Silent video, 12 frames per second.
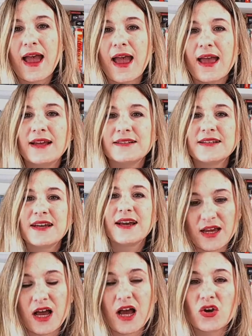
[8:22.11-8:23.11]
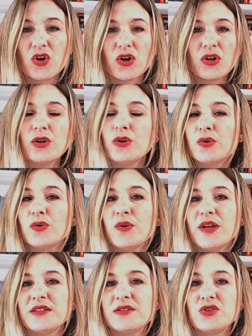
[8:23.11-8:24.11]
and a girl who
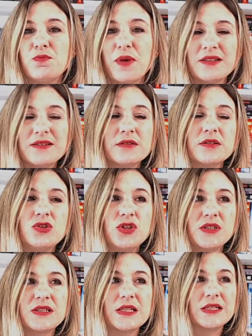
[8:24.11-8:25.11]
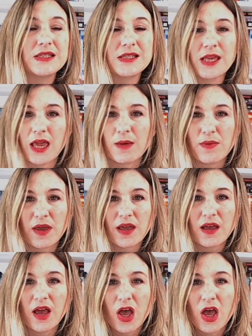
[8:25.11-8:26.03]
is basically just escaping